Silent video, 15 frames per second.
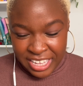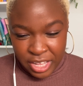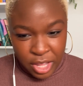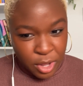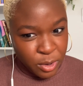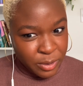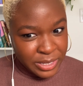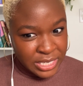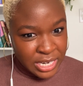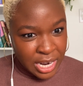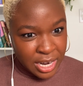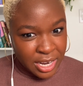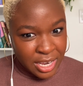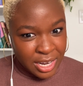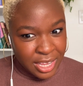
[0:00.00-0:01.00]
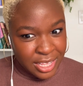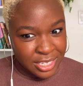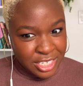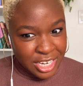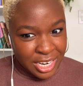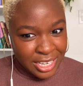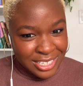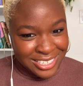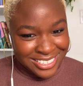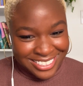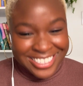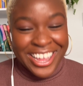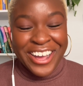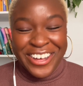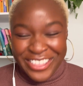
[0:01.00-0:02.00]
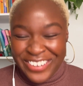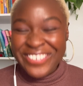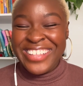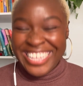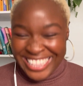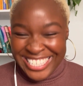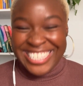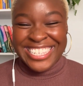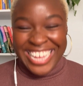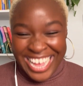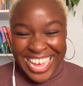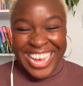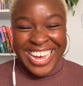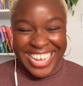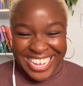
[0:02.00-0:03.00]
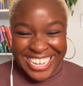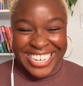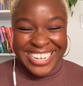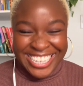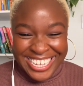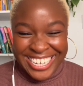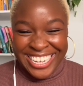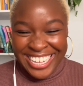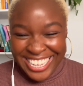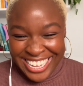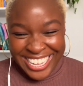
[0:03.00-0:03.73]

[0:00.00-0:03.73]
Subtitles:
Oh, is Nana gonna get jealous? Oh, they're playing the song!